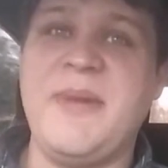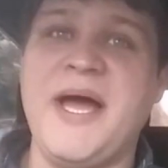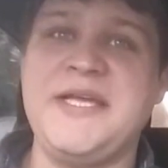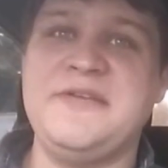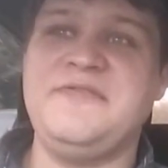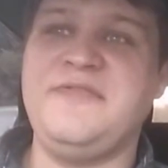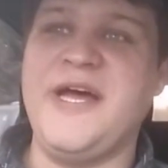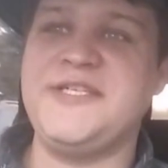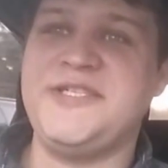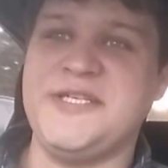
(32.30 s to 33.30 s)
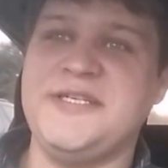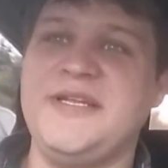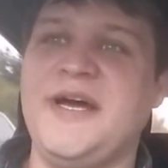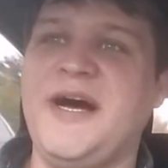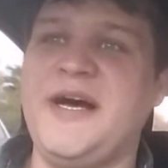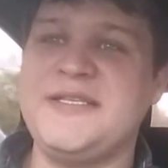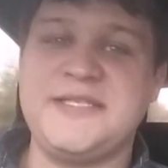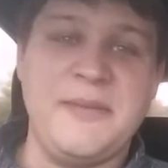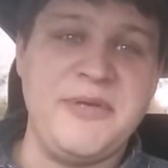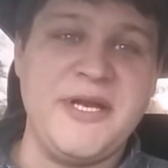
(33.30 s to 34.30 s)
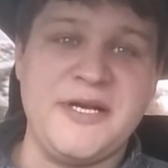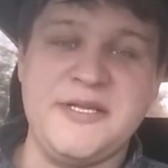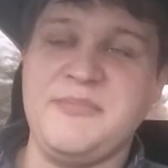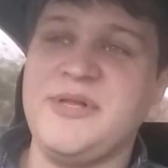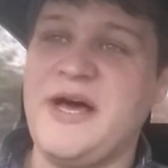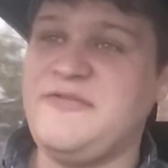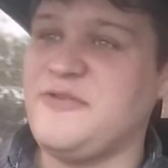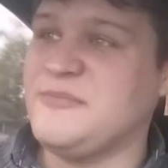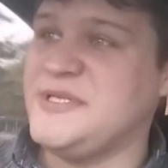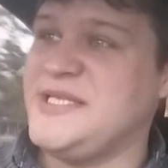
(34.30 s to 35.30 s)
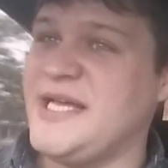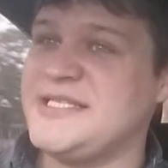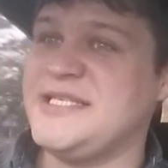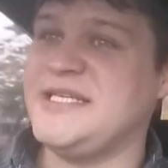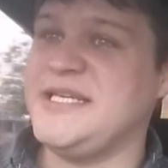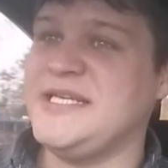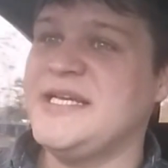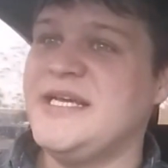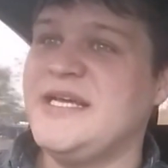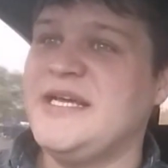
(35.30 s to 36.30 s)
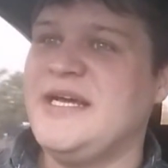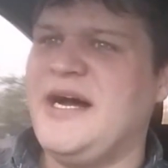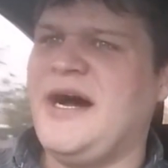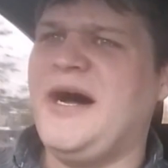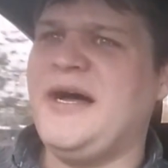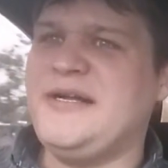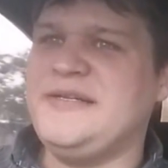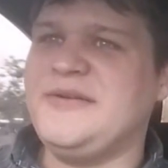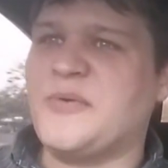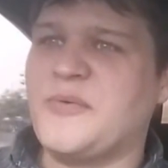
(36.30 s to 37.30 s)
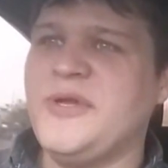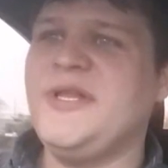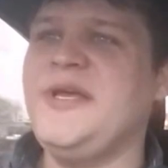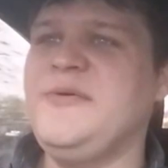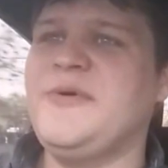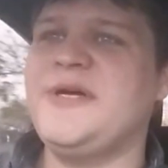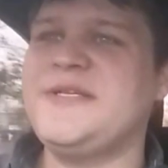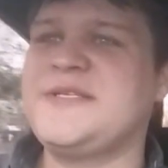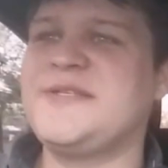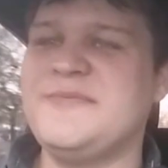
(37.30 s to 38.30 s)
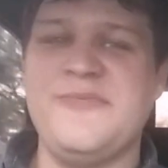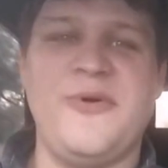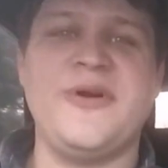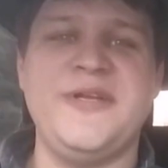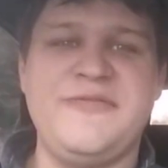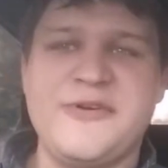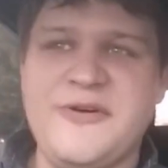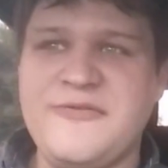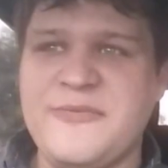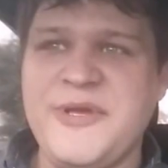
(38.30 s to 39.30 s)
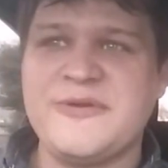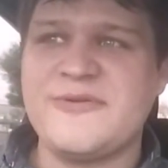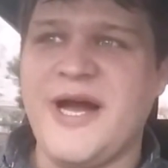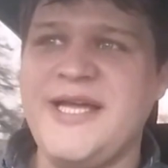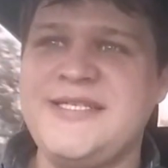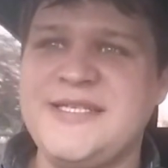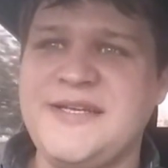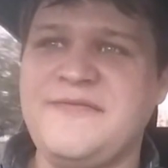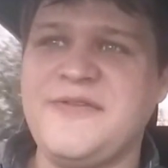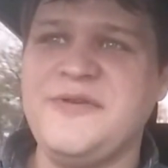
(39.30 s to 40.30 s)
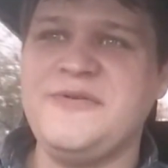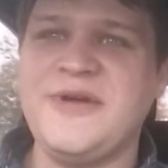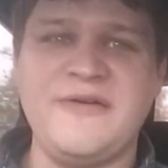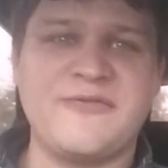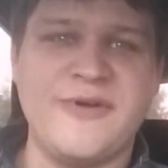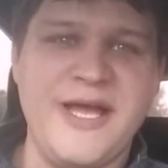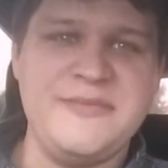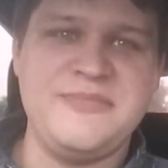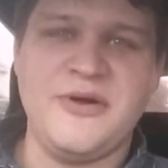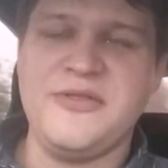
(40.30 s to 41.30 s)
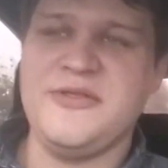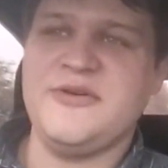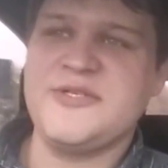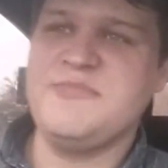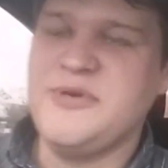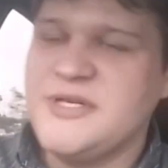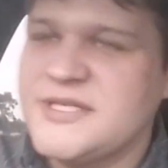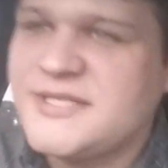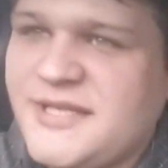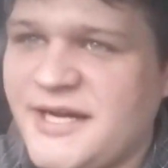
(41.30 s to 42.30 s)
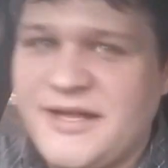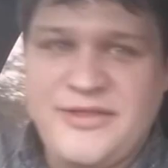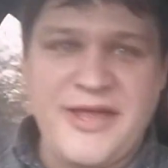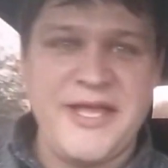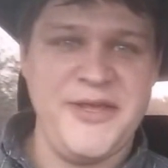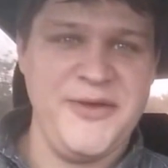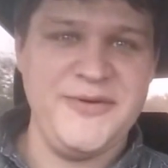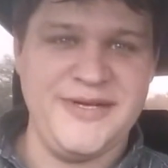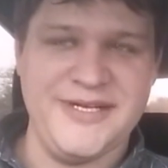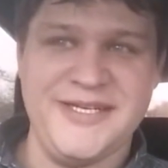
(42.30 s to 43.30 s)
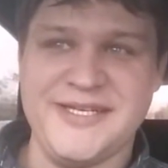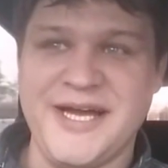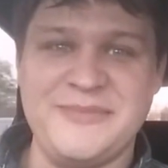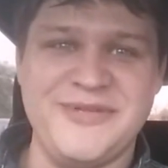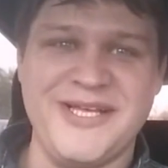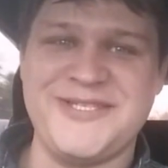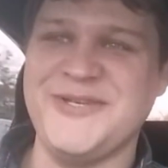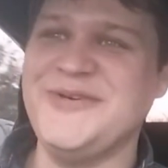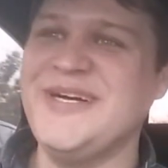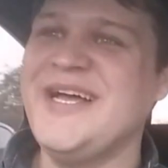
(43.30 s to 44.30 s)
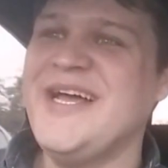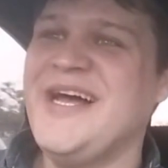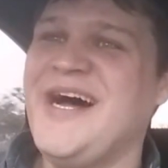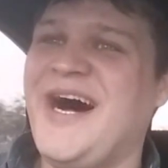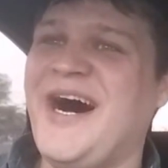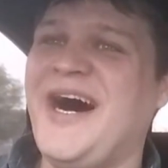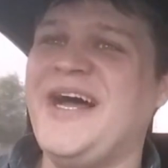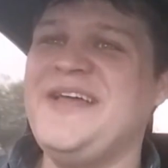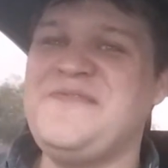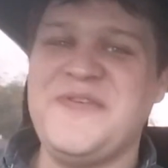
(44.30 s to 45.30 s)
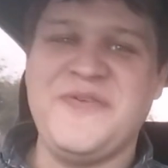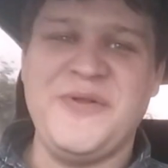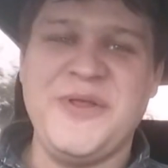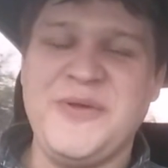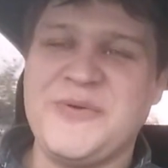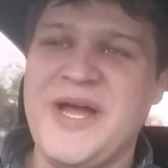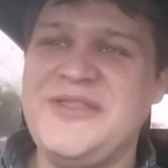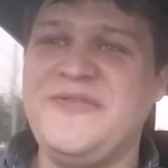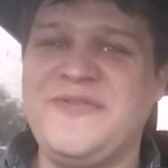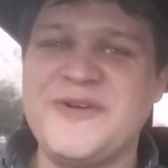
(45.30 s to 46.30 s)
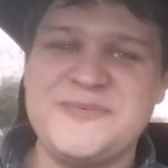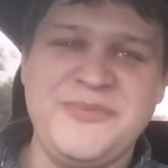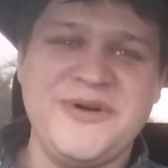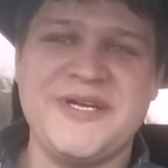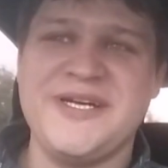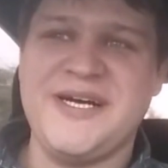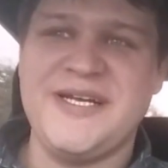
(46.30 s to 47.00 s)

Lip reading: My Confession, Stepping Onto the Platform of Destiny, really was more difficult for me to write. If you have read both of those books, thank you. God bless you. If you've only read the first book,